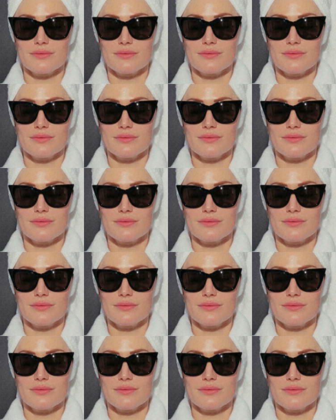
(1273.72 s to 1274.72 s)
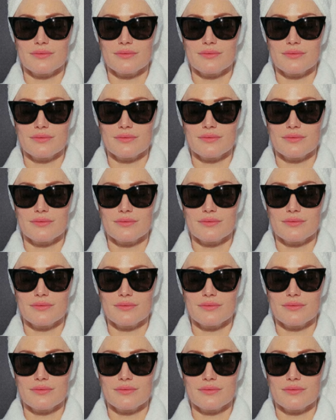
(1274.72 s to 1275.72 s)

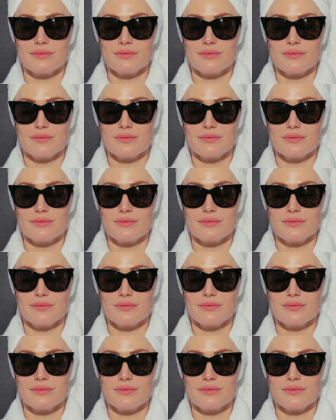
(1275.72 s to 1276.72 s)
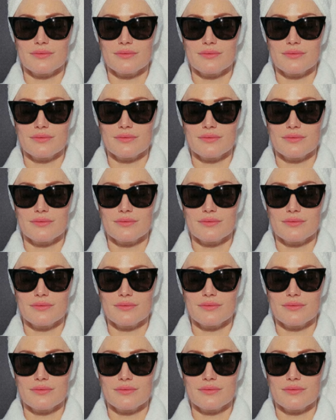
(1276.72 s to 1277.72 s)

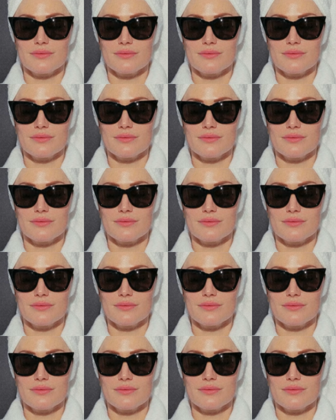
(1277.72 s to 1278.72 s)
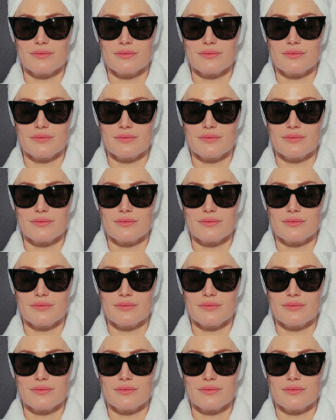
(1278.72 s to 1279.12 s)
(no lip movement)